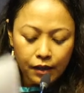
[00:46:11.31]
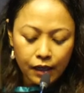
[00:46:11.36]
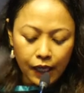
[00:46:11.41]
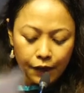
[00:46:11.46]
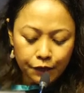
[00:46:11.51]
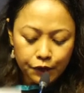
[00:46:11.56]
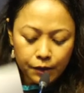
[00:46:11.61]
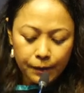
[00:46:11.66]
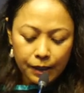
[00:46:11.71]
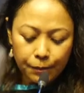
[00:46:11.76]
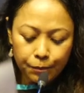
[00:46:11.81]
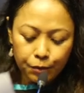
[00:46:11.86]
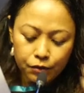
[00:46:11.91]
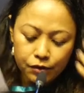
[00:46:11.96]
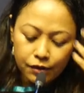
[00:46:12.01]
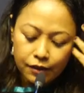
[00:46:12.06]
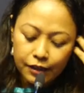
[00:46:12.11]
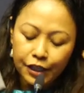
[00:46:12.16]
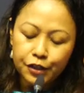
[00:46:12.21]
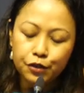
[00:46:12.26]
after my
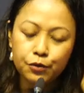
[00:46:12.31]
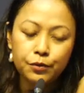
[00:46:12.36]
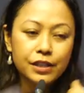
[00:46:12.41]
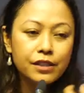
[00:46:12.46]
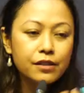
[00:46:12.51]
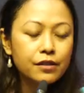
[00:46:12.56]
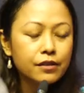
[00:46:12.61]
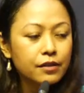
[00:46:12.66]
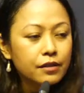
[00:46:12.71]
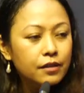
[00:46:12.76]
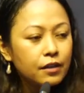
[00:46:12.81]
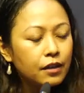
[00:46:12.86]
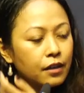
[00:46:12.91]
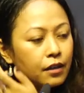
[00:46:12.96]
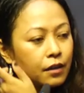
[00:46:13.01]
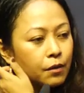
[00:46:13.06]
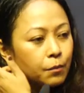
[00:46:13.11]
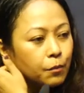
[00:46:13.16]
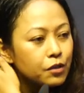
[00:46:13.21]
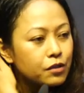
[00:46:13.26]
post-graduation,
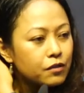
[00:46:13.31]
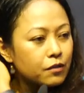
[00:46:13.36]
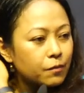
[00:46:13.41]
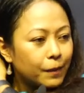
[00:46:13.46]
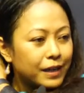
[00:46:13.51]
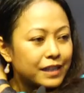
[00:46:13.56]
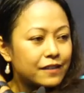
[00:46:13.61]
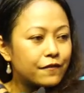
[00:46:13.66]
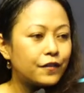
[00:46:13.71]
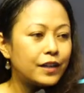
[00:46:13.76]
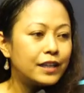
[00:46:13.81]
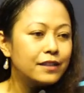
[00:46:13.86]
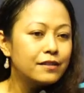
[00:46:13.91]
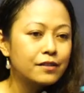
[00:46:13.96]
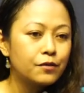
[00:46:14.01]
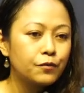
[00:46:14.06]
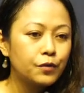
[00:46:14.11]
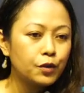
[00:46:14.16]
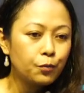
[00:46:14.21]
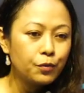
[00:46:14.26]
most of my
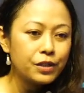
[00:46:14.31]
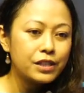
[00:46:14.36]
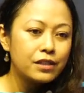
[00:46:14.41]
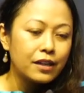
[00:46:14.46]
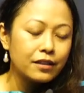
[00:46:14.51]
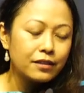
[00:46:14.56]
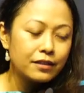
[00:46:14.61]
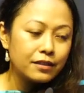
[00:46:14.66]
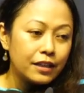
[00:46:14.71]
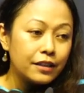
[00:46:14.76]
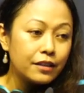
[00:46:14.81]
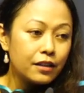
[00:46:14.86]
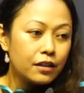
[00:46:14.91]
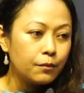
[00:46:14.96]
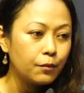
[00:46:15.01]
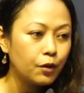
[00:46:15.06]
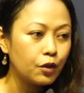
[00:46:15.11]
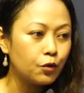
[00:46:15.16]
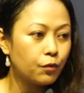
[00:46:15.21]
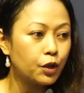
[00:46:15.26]
friends, you know, we started thinking
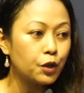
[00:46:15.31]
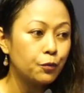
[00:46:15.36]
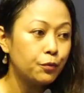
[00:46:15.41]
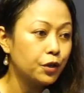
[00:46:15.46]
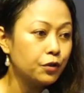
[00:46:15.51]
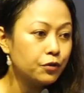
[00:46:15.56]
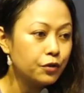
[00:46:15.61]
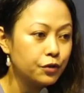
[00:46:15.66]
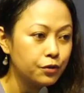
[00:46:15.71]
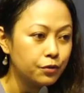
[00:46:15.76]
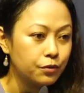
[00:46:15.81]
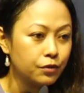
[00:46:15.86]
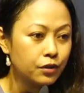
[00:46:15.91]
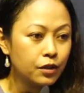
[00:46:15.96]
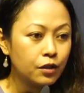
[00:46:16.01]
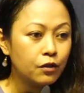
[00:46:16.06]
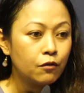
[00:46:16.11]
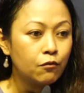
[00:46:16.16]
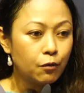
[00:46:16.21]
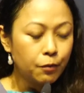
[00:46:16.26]
about what are we going to do.
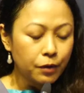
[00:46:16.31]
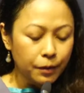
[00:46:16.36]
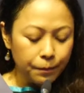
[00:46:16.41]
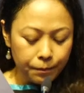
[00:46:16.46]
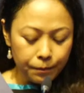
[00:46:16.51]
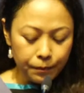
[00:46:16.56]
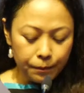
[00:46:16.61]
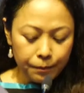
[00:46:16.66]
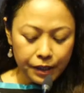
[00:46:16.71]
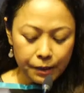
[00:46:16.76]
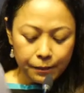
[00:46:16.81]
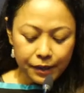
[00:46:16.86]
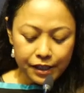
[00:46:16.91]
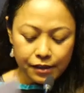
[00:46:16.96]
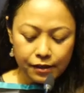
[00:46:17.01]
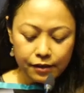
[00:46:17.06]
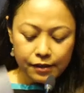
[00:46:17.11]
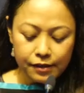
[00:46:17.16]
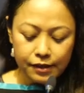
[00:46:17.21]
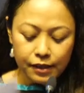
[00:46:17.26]
We were pretty
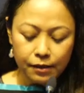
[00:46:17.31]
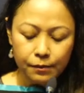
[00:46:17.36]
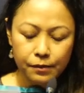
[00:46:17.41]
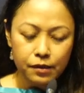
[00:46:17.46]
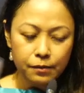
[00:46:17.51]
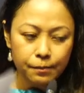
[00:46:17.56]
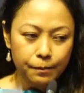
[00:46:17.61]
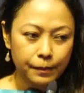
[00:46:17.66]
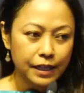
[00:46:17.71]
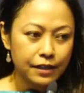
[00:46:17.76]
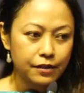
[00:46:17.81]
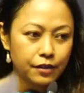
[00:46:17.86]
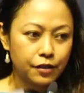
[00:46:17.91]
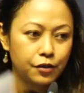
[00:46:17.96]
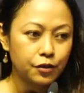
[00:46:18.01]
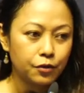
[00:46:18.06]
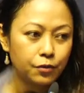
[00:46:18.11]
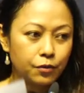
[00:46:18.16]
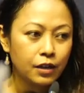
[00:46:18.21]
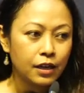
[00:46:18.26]
much in the same place
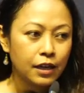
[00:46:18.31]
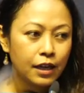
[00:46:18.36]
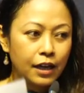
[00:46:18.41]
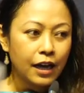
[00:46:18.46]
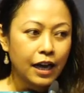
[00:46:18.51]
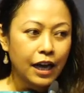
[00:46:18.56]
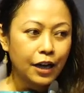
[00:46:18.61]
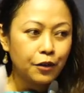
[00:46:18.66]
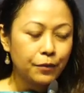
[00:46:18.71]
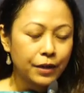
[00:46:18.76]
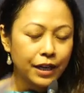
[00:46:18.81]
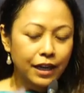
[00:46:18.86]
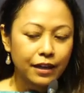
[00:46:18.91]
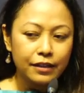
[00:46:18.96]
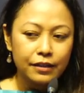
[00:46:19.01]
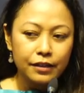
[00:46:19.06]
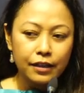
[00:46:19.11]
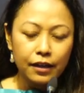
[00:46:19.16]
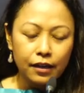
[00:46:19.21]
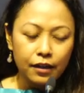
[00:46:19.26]
as you. And we
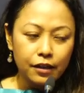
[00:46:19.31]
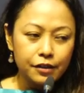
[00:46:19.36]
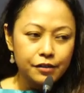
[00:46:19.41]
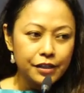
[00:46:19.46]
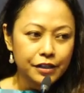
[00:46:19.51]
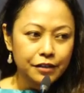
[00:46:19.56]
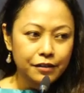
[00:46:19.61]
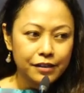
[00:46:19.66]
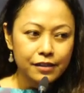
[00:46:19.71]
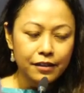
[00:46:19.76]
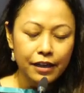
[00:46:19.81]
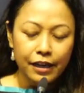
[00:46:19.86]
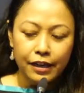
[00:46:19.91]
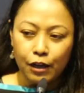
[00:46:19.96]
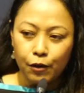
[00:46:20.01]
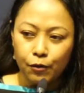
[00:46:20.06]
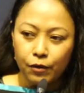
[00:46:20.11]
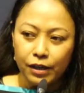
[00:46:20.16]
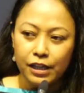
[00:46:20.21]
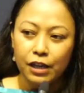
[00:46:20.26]
had seniors like
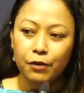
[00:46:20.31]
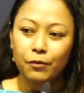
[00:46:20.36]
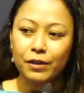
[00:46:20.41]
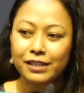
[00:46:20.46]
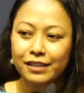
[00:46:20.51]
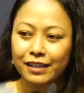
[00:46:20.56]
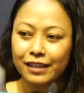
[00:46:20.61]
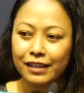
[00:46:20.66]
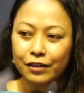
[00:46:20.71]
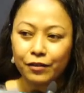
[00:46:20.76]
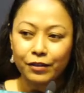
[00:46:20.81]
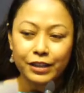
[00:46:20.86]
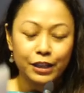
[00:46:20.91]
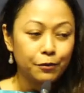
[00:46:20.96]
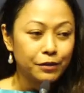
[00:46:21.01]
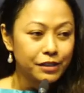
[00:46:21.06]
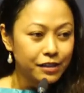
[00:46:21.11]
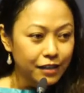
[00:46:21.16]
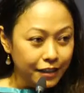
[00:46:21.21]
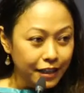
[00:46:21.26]
Hewasa, and all. They
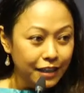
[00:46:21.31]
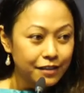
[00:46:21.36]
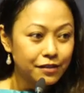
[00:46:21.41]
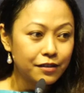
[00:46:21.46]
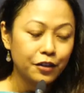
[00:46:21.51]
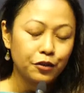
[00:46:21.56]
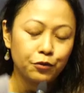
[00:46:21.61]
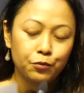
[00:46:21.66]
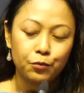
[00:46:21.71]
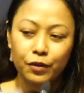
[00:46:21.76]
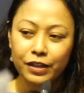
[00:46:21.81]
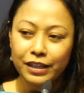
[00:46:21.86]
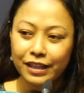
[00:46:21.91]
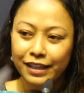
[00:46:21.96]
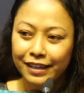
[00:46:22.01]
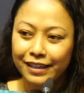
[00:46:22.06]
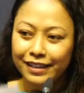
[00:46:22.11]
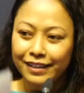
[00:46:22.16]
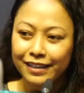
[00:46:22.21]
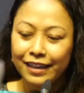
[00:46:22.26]
had started
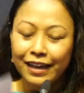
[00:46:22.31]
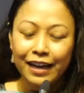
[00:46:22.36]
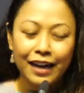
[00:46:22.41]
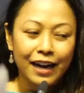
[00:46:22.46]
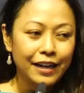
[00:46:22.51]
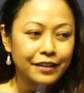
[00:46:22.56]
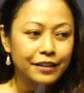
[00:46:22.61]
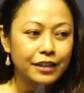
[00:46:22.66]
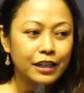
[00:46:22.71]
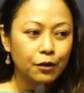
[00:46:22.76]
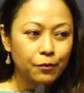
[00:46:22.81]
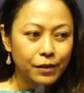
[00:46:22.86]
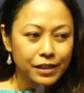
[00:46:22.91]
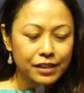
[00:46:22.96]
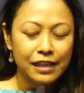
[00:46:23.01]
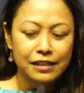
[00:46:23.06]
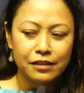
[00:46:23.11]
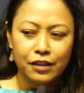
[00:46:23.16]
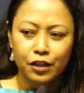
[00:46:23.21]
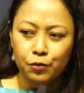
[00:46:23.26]
working. I think
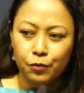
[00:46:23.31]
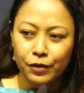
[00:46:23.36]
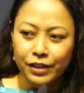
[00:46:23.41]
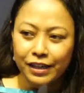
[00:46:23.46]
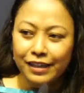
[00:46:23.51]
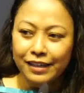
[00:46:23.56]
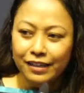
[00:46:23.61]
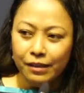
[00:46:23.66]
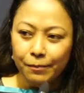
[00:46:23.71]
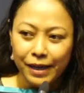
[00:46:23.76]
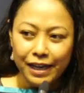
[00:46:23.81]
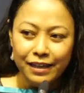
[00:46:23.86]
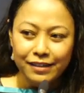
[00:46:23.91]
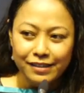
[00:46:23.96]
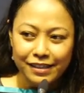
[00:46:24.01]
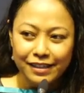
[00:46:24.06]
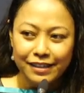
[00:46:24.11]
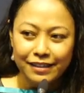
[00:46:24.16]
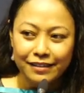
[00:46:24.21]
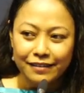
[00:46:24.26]
Hewasa had started working in a
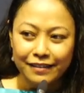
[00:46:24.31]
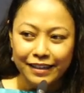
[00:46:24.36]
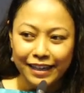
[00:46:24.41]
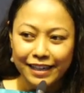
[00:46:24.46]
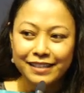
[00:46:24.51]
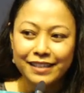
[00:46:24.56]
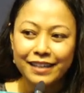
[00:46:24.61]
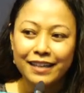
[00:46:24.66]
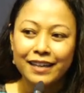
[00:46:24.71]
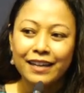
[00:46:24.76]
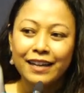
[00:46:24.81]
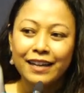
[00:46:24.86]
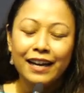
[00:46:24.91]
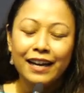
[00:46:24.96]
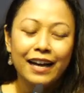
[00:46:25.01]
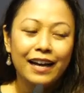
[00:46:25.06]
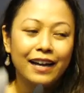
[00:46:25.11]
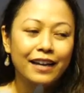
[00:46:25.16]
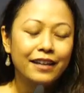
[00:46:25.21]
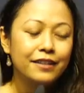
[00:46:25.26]
magazine, right?
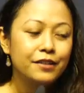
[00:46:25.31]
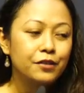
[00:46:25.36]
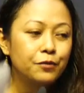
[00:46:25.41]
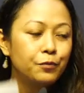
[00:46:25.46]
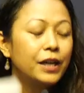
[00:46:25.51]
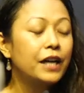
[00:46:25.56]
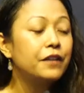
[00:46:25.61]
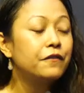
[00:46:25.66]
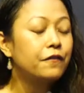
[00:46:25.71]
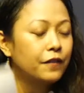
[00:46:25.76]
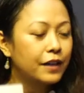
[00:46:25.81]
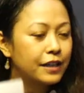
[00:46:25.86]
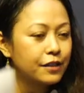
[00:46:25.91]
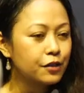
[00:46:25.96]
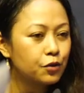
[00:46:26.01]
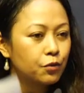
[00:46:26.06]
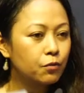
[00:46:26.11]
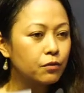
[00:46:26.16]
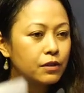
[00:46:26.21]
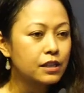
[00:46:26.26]
And we had
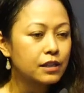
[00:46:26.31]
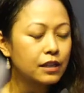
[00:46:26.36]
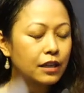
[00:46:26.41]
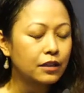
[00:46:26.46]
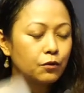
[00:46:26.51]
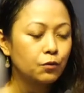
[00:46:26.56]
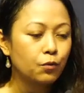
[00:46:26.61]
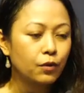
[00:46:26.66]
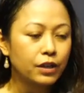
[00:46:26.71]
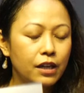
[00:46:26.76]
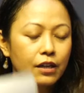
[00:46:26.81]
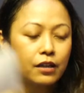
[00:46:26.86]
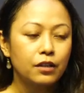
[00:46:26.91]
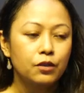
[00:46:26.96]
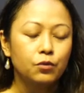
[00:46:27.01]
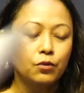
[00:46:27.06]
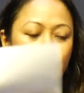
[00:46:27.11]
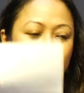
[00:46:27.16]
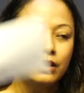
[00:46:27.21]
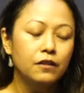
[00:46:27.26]
friends who had started working
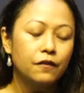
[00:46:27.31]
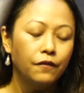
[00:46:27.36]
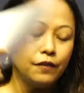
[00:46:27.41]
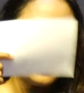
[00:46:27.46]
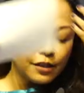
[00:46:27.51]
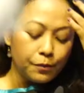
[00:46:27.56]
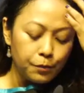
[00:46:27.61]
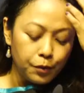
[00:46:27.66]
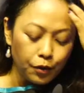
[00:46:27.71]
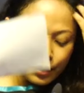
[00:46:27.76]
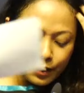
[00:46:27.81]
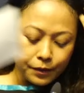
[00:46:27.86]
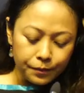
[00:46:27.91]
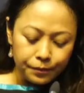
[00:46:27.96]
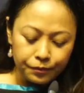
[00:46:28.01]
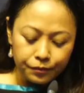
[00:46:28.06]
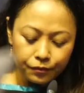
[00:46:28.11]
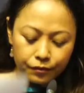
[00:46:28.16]
in Google, Facebook.